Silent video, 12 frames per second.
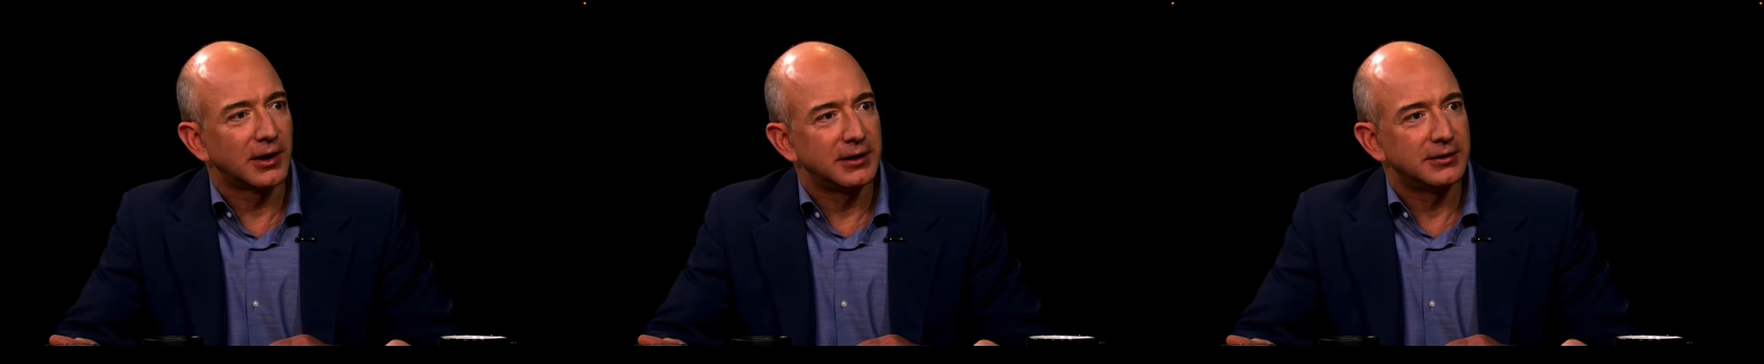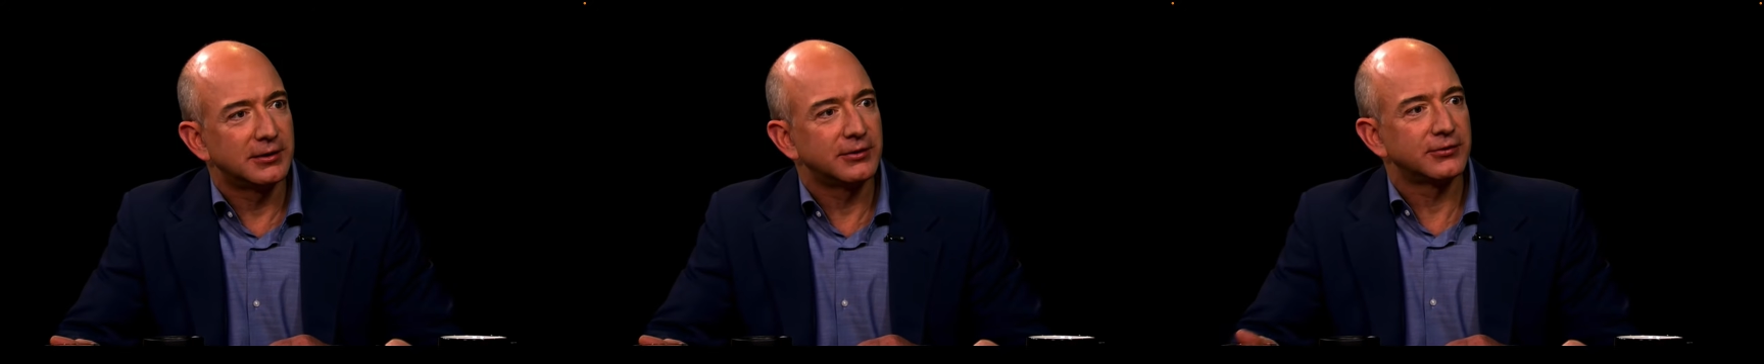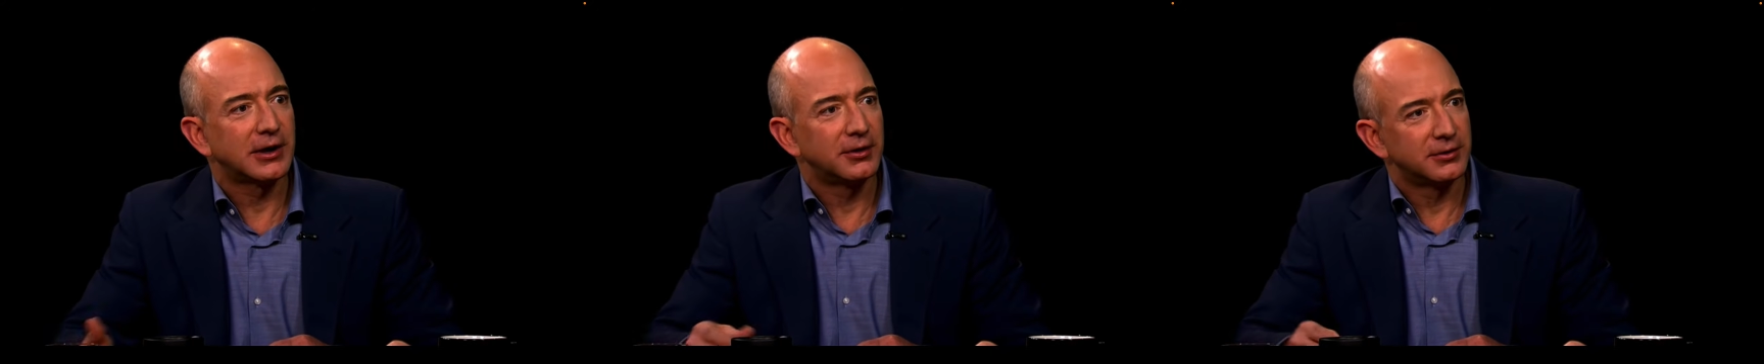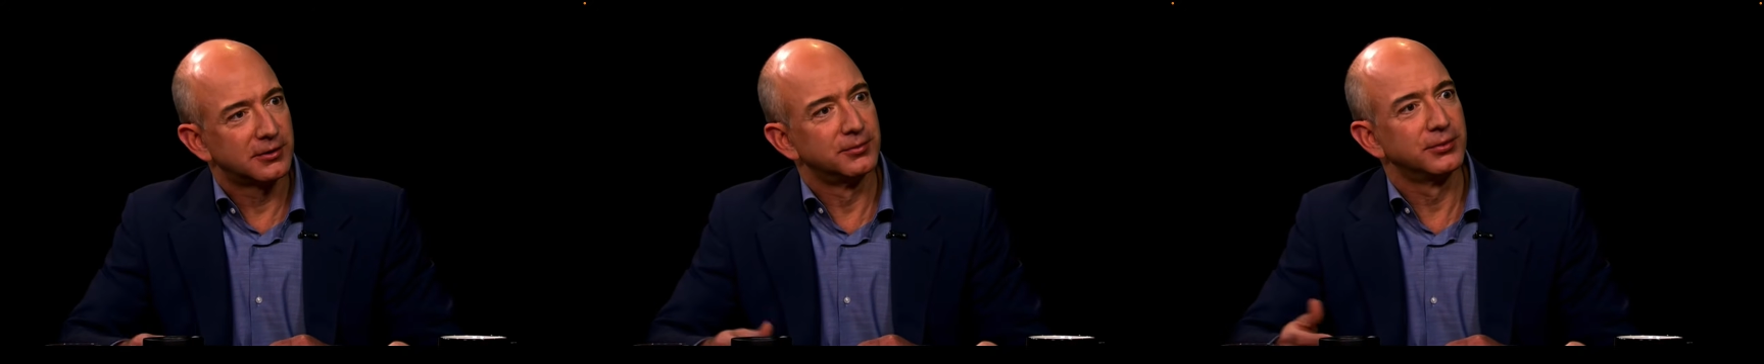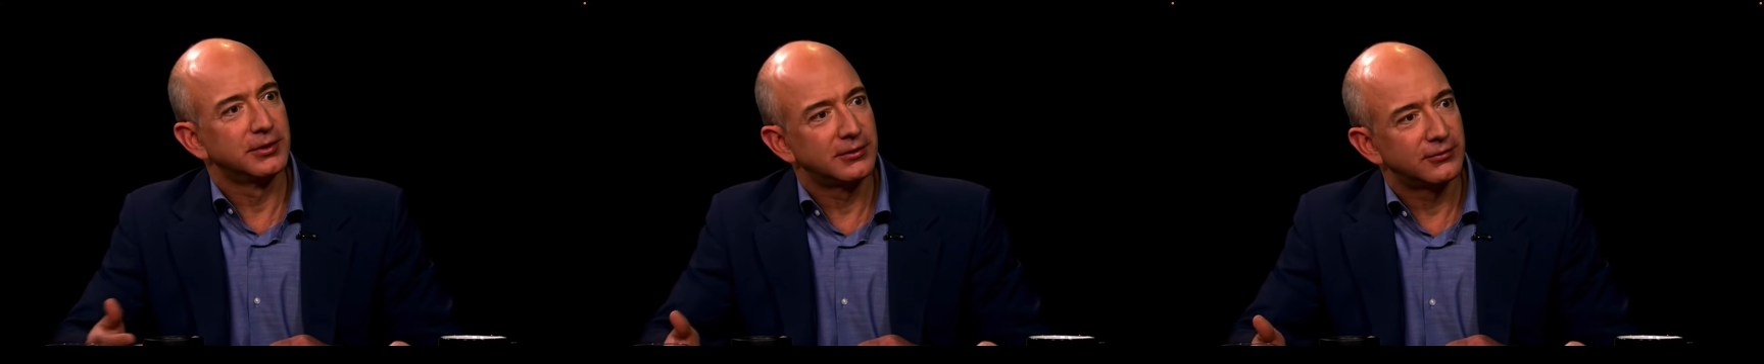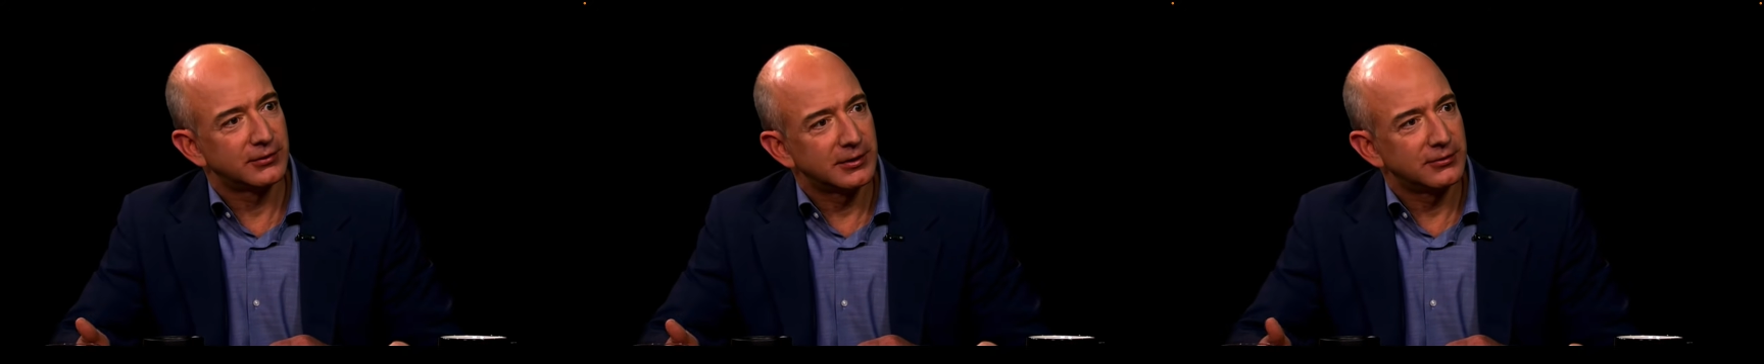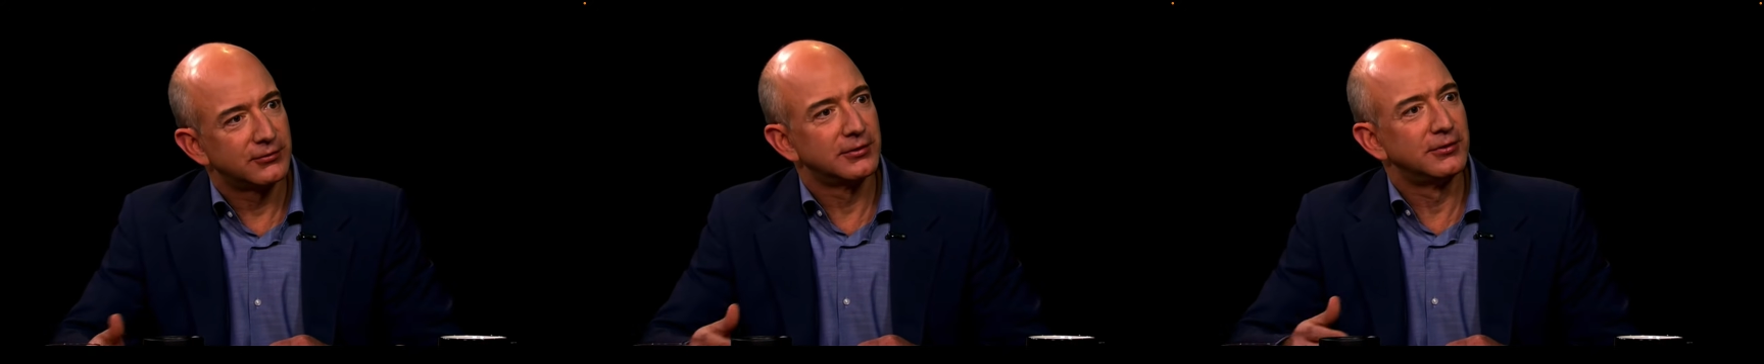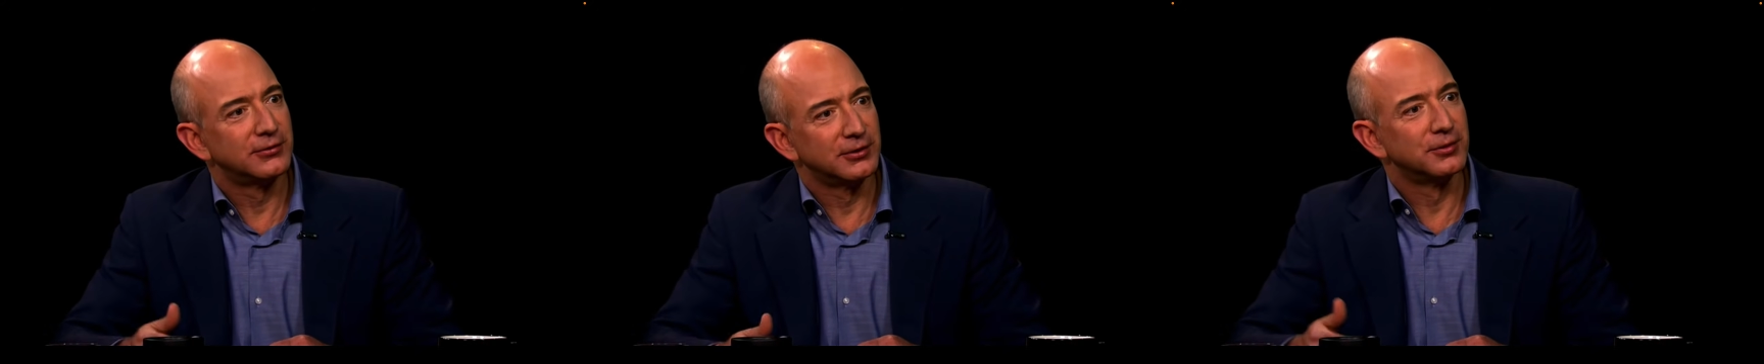ideas out in complete
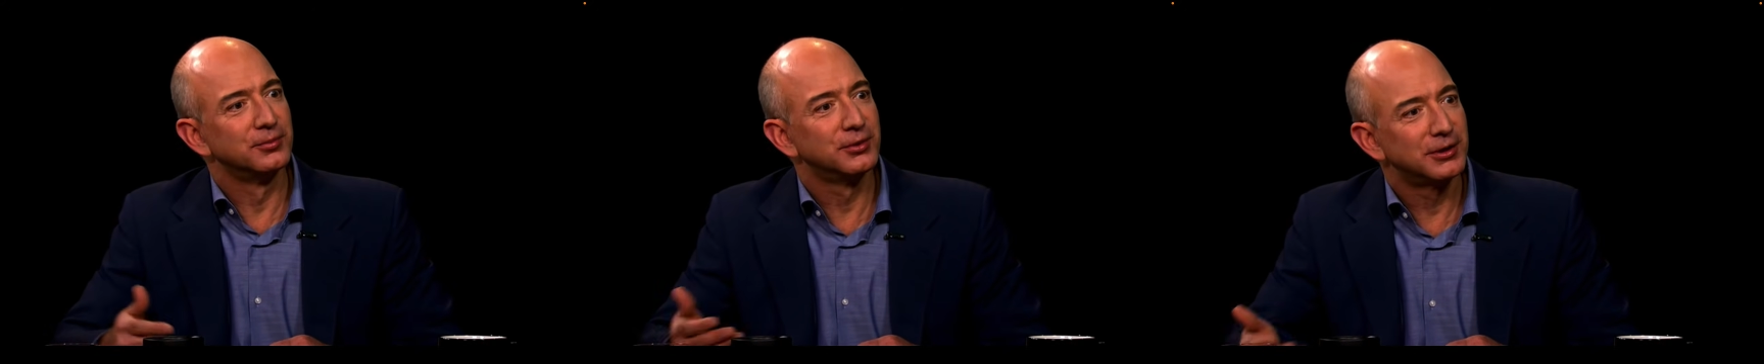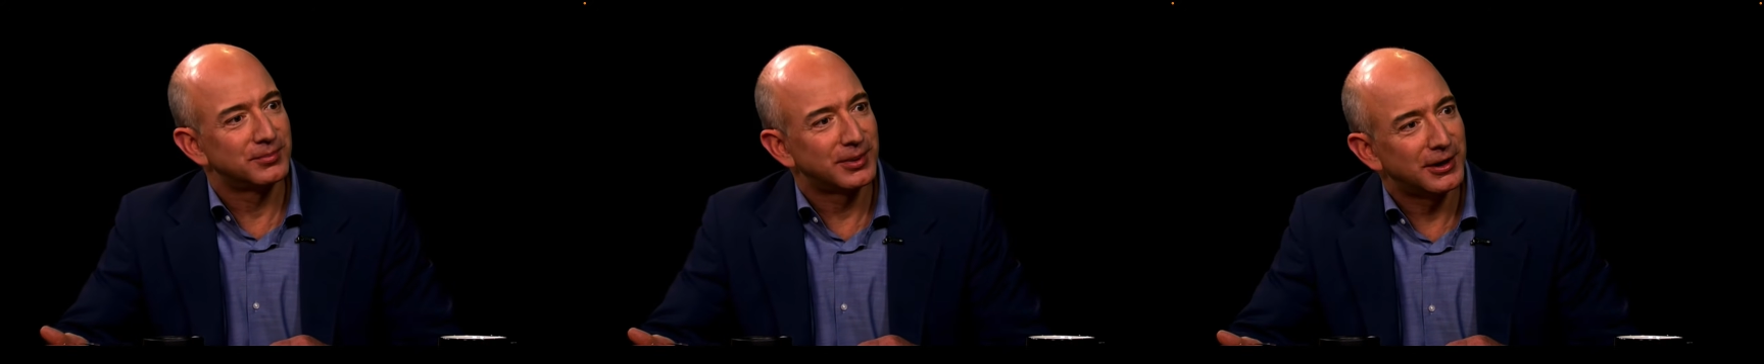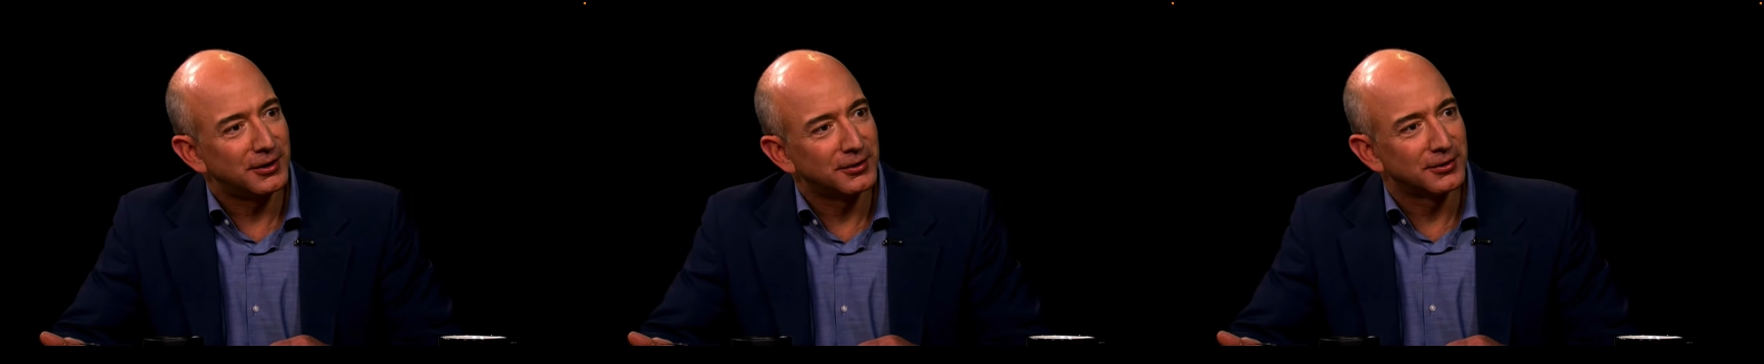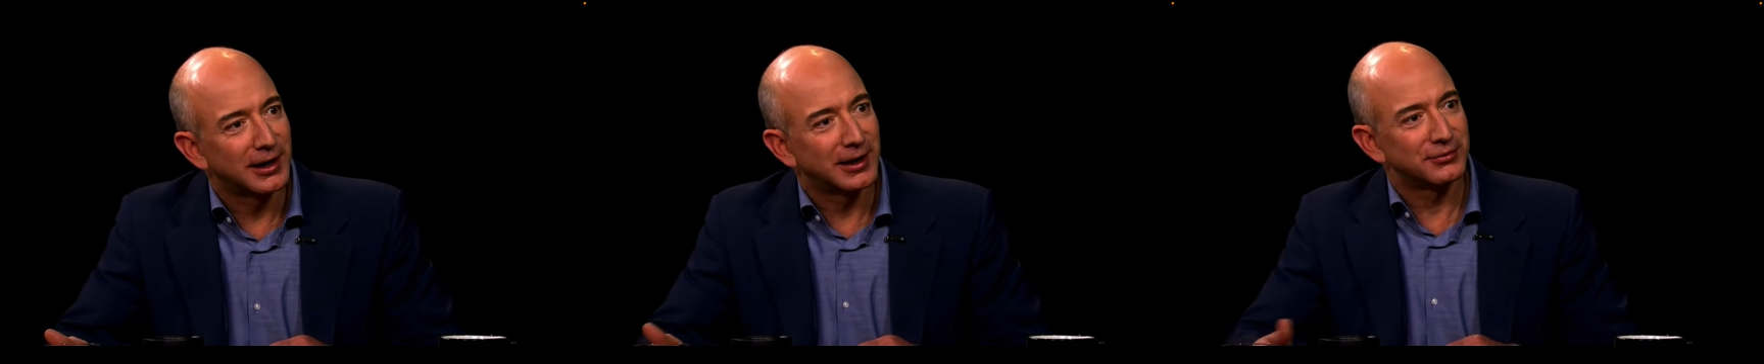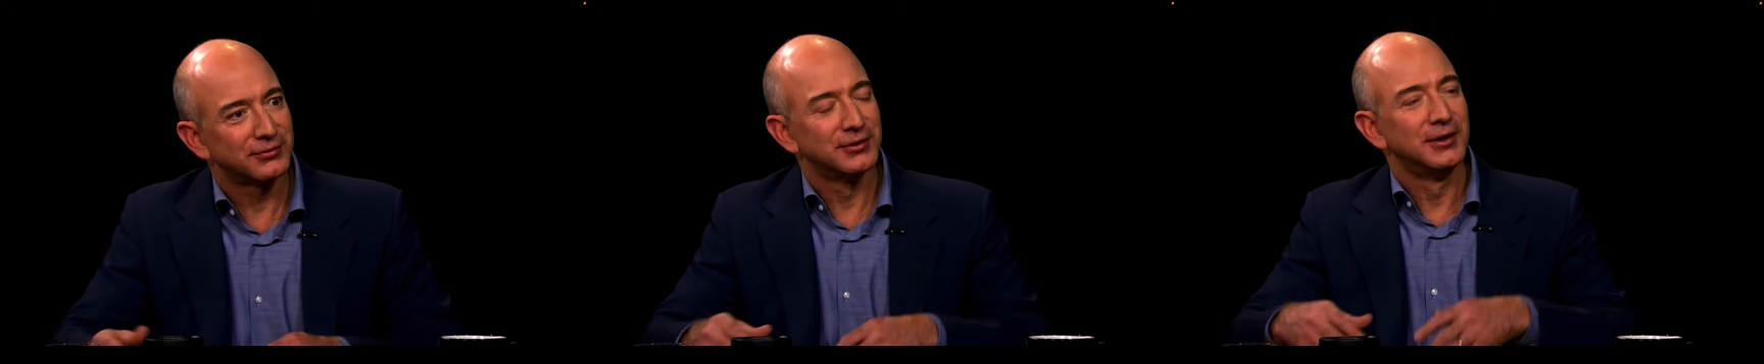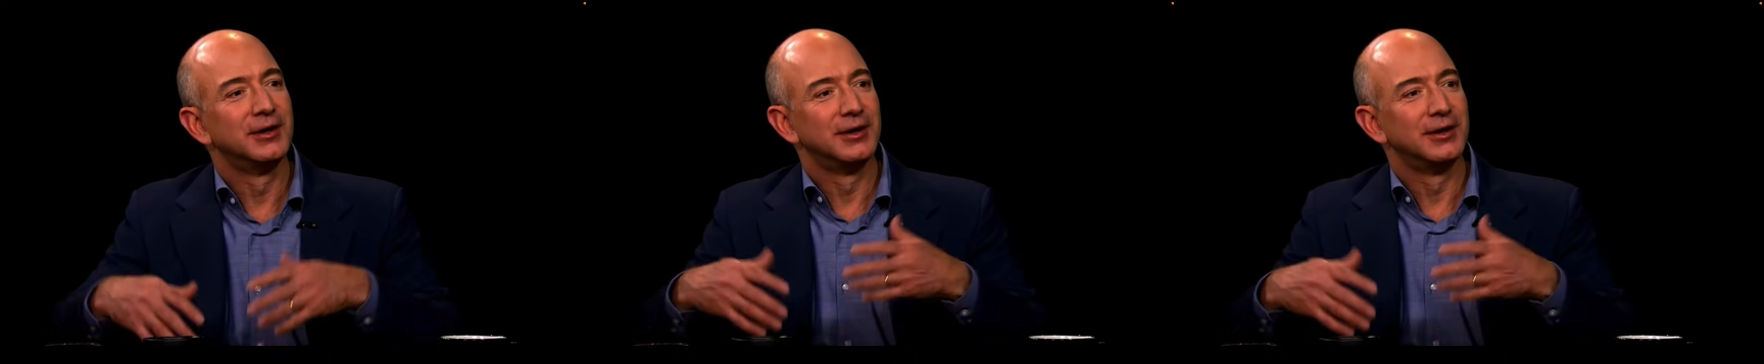sentences and complete paragraphs,